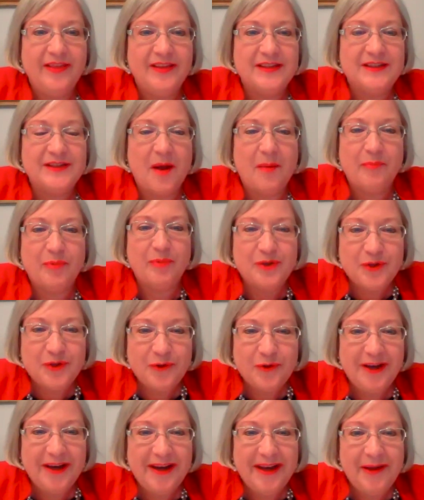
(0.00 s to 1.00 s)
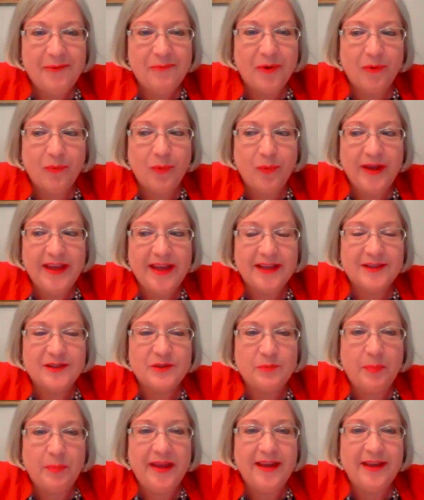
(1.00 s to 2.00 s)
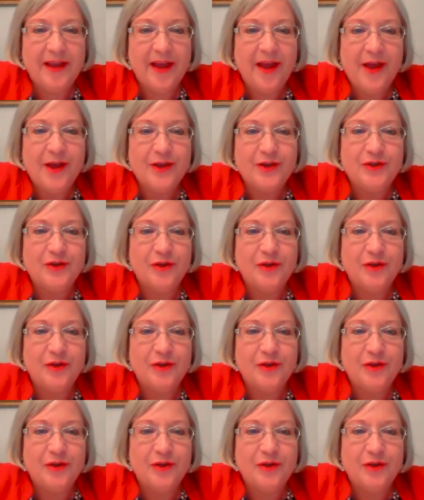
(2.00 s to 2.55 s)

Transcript: this opportunity where we can speak to